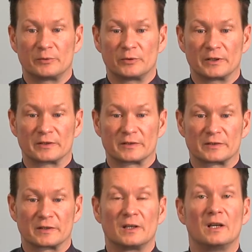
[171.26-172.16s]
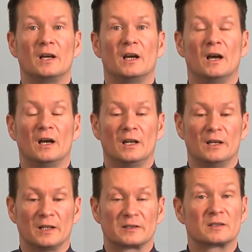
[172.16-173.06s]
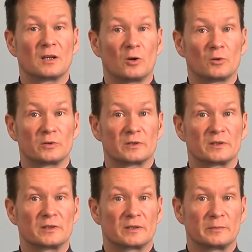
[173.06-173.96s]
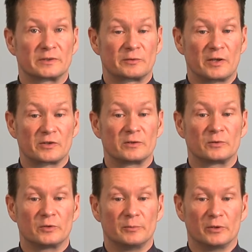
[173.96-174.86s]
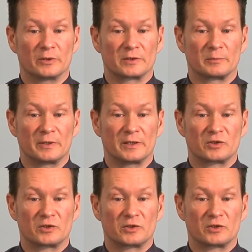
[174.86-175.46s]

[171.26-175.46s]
products. Let's download this demonstration to the board by